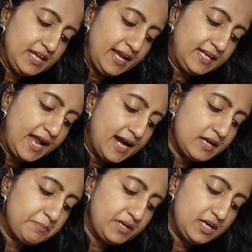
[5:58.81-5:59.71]
It had
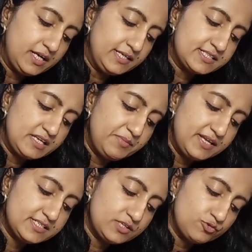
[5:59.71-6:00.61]
appeared in
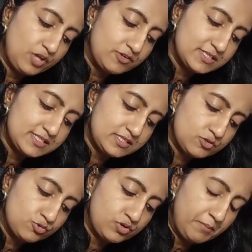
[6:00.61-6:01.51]
CBSE
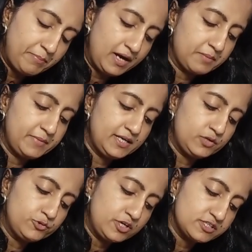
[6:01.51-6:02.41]
2002 compartment,
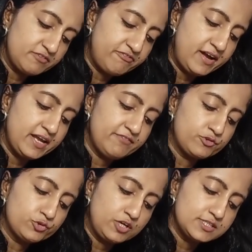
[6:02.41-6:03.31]
2005,
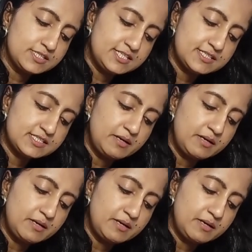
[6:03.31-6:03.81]
2006